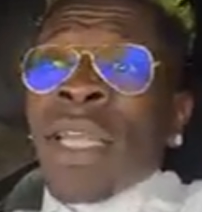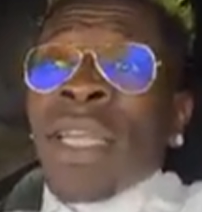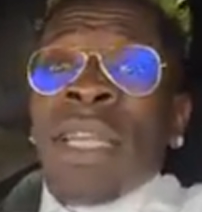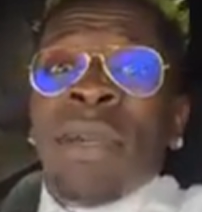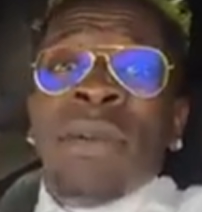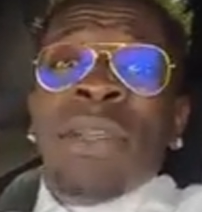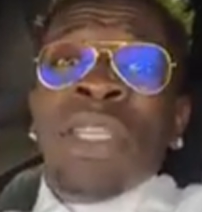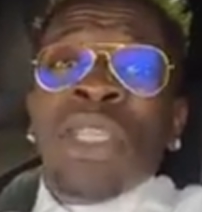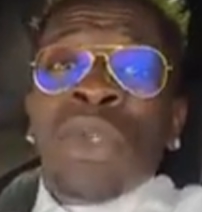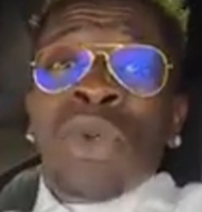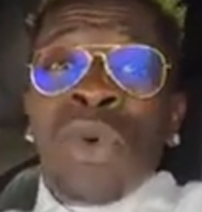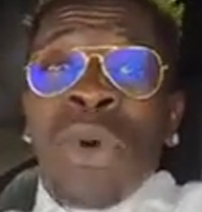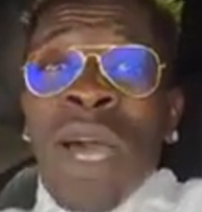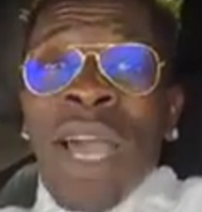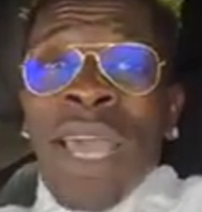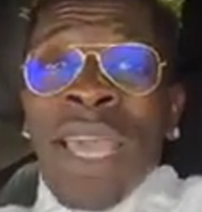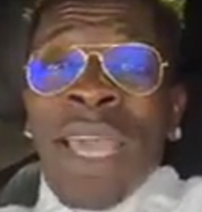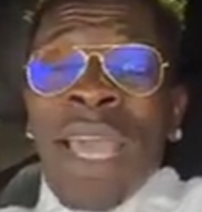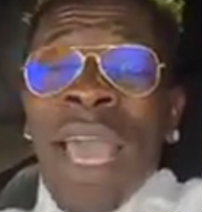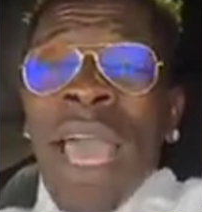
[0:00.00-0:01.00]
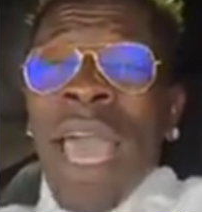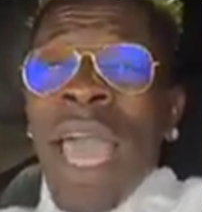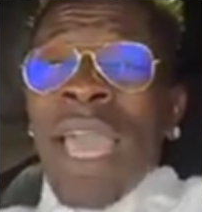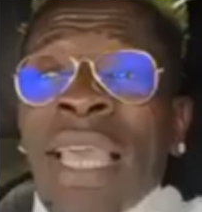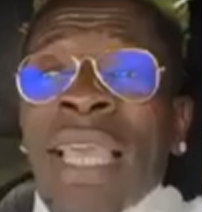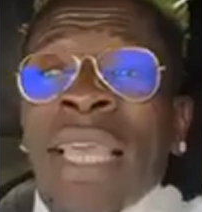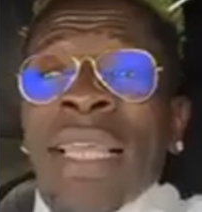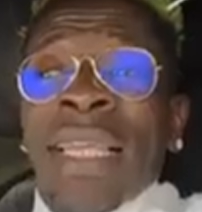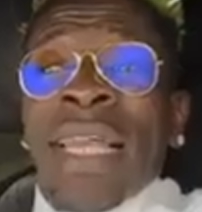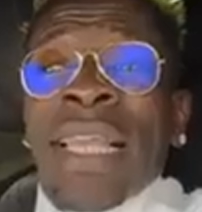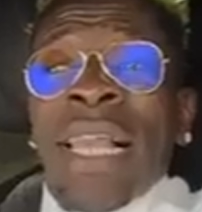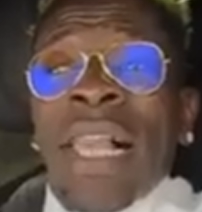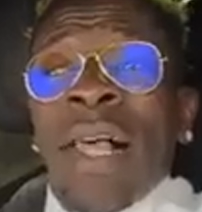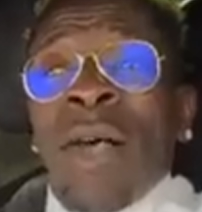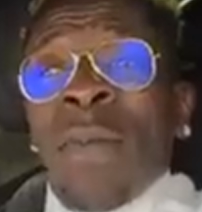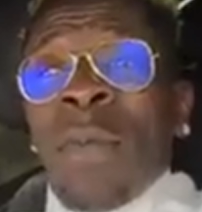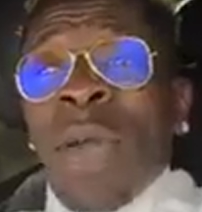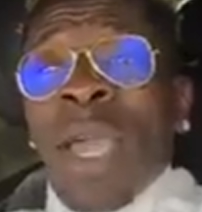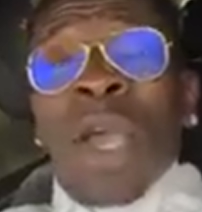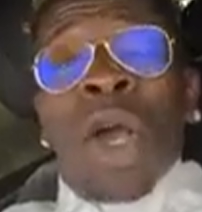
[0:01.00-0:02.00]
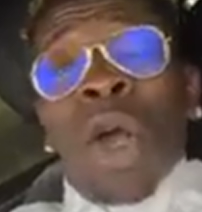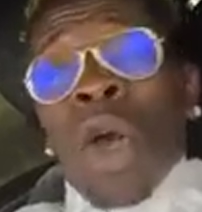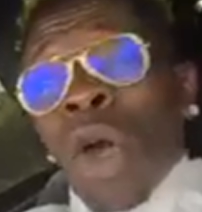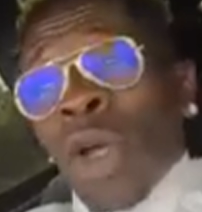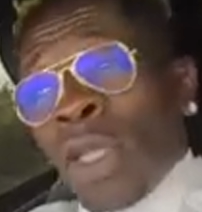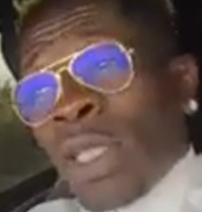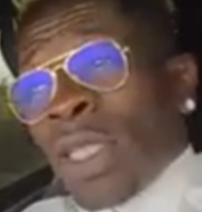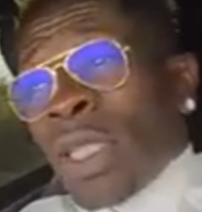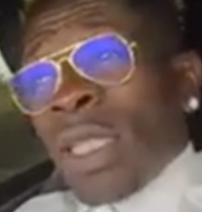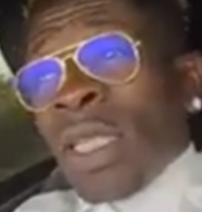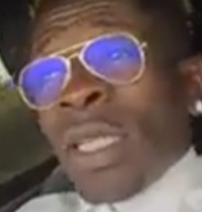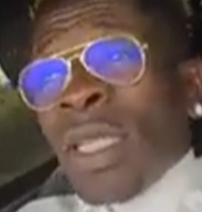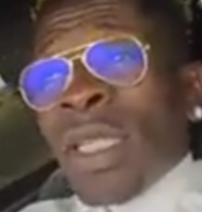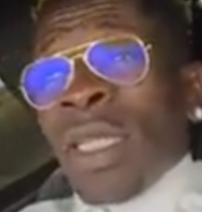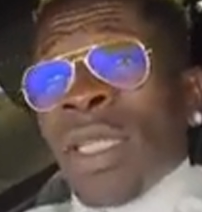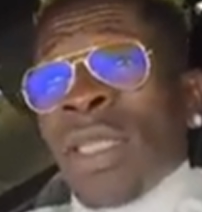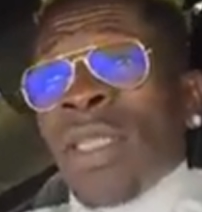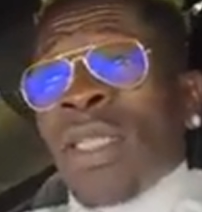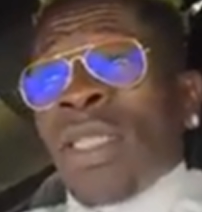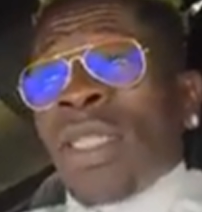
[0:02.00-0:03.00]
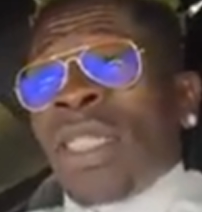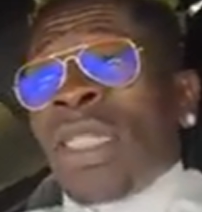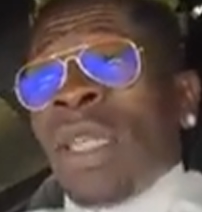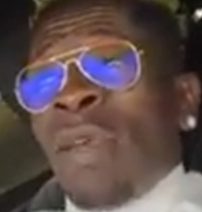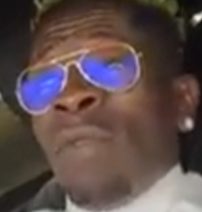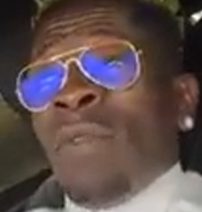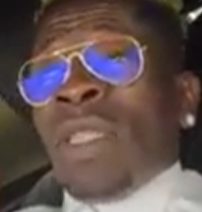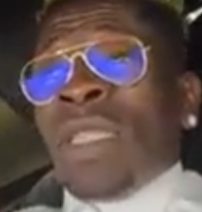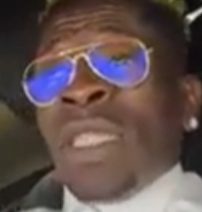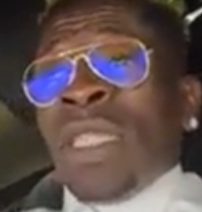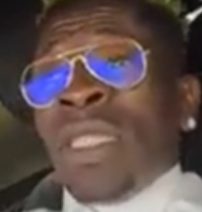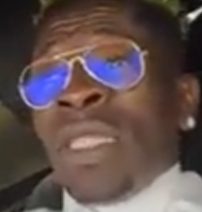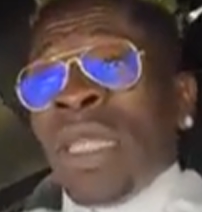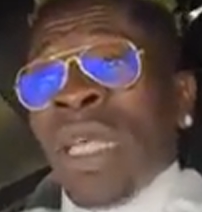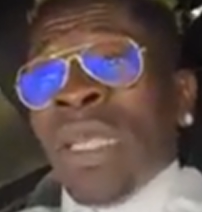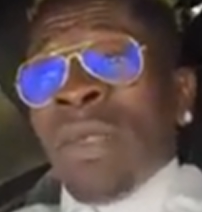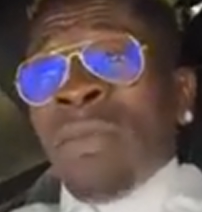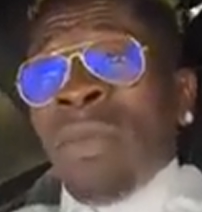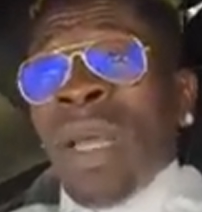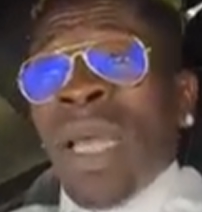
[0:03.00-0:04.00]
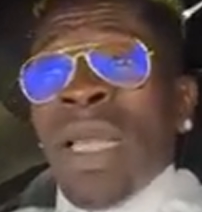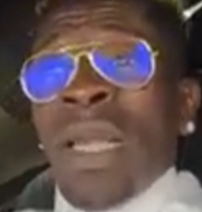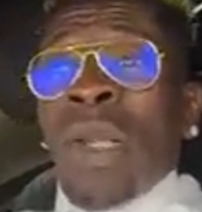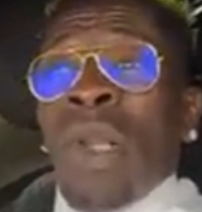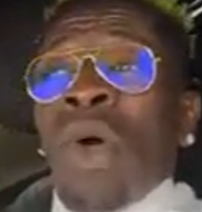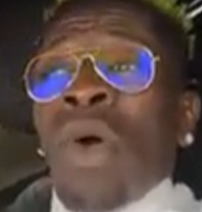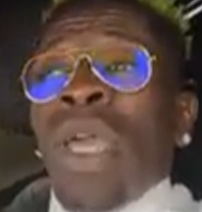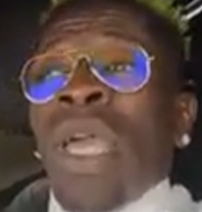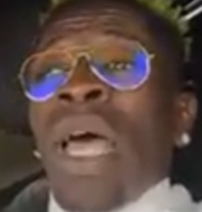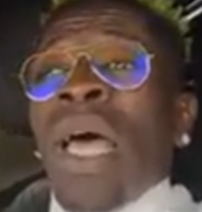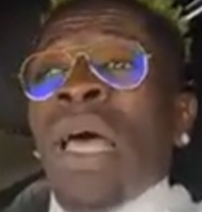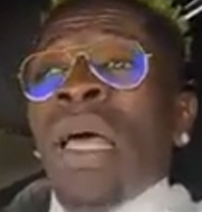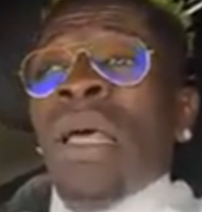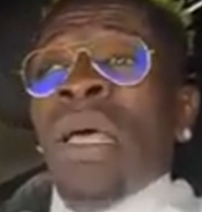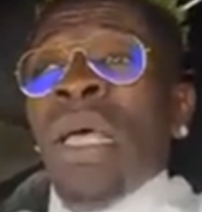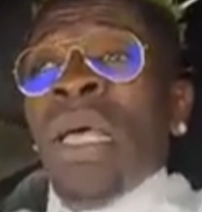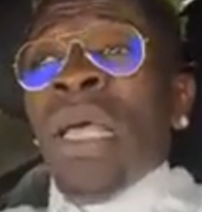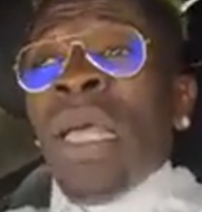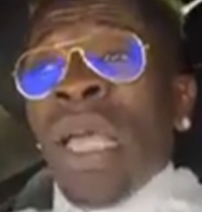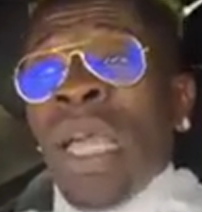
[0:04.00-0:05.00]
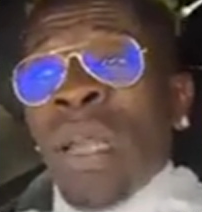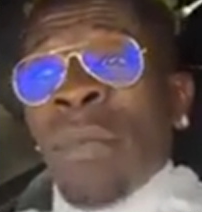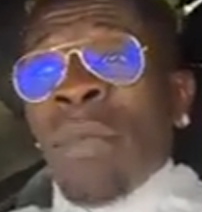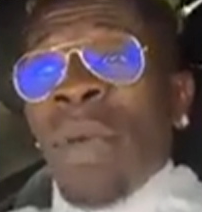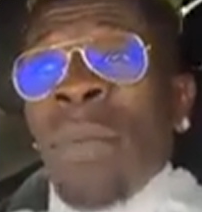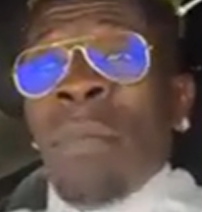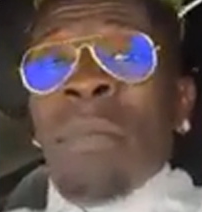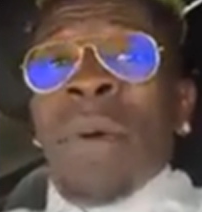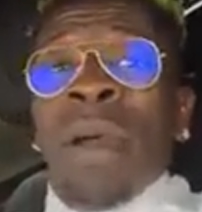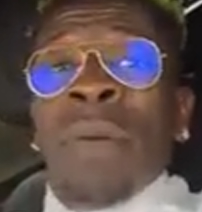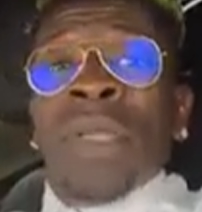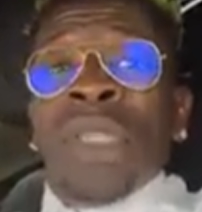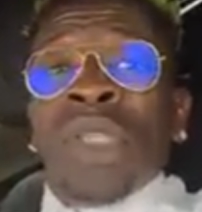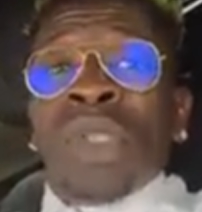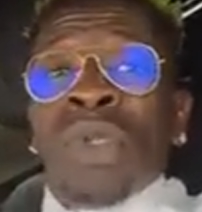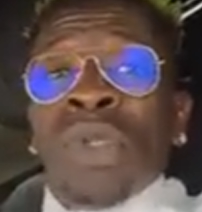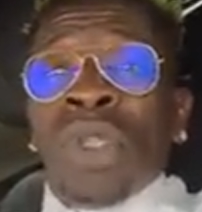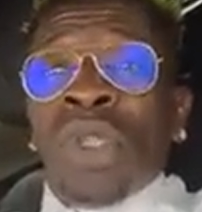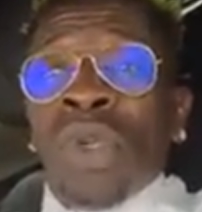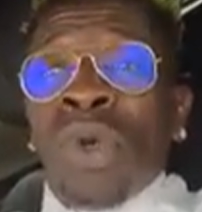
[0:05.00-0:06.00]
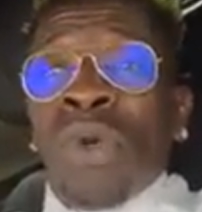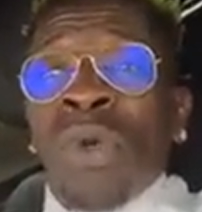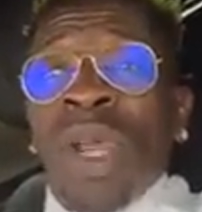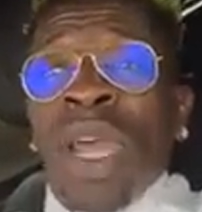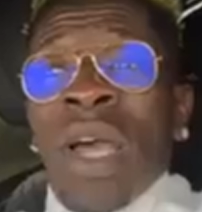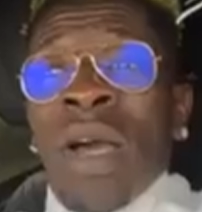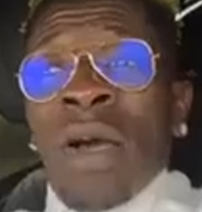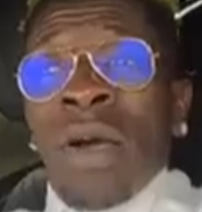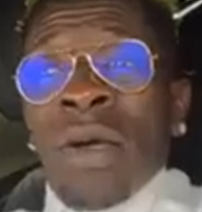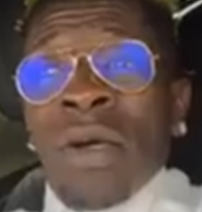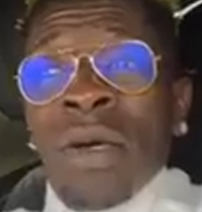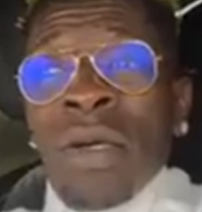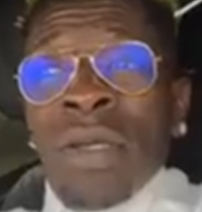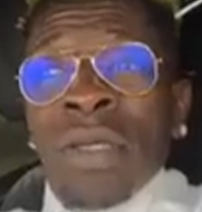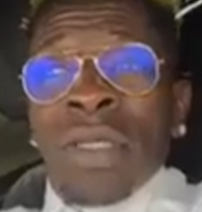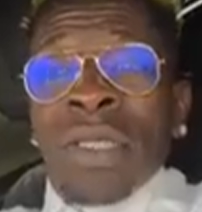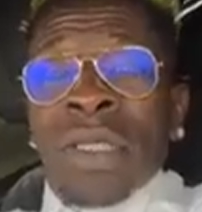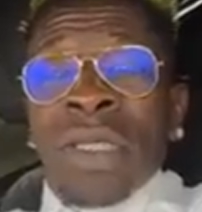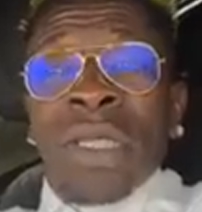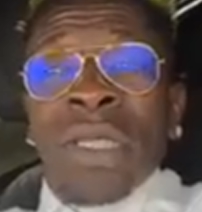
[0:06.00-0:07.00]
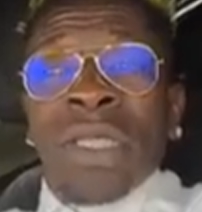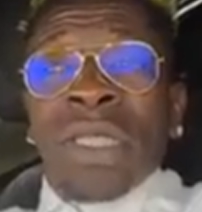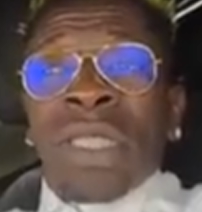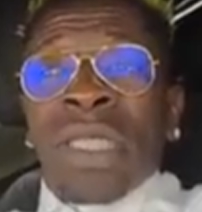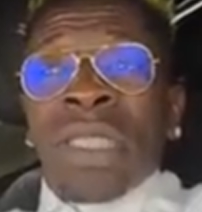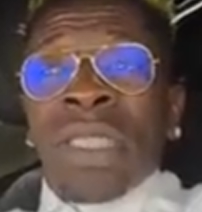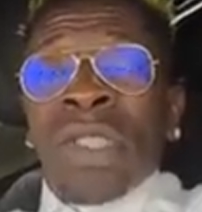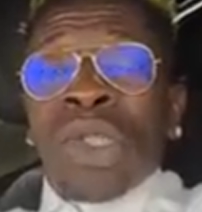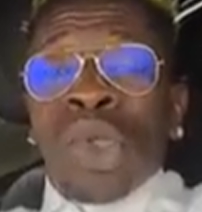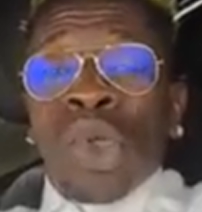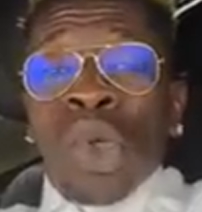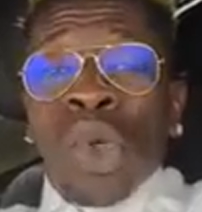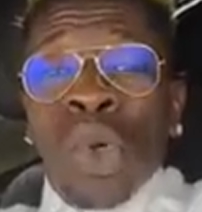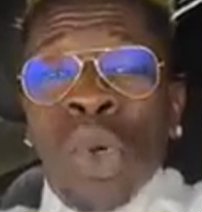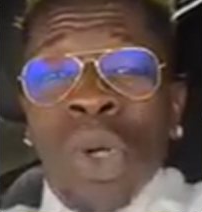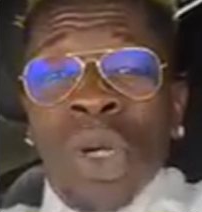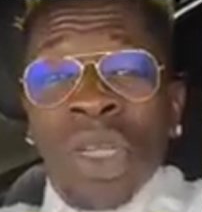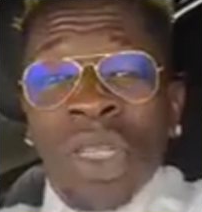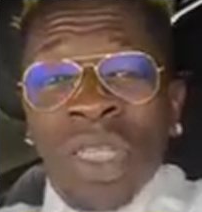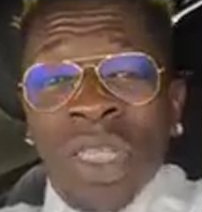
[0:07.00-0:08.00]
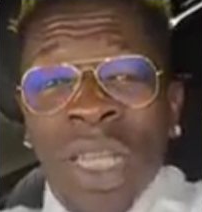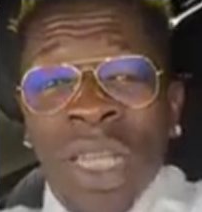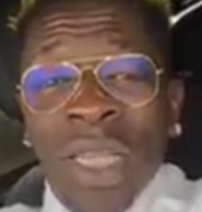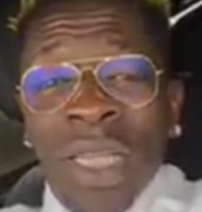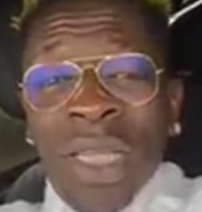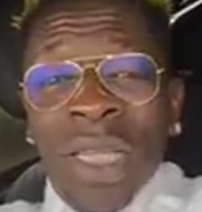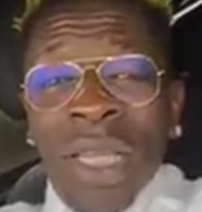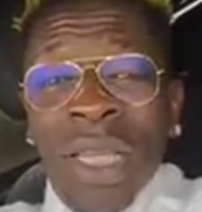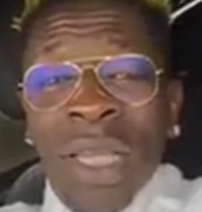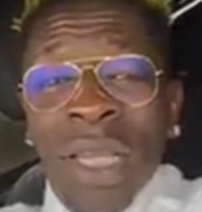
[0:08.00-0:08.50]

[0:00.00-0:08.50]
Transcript: The reason why I can allow my court services and my lawyer and my barristerial friends to go on is that